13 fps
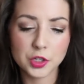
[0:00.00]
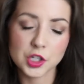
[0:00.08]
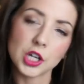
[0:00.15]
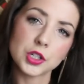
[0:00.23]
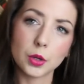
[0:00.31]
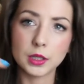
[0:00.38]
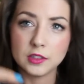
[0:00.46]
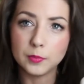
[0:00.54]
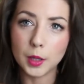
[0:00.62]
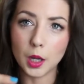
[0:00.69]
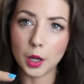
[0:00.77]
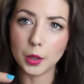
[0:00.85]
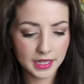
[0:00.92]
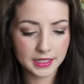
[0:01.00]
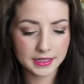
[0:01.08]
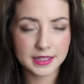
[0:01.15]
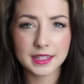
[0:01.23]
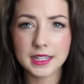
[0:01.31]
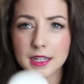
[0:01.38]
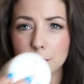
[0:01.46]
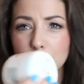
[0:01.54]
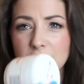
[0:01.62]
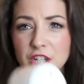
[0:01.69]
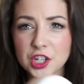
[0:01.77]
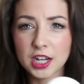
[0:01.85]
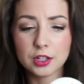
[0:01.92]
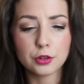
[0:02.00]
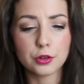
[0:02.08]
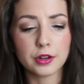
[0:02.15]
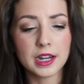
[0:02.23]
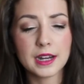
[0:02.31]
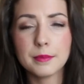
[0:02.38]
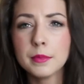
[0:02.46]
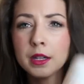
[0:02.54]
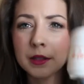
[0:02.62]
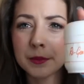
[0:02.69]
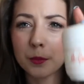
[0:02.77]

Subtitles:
which I shall leave below, is the Regen Cream,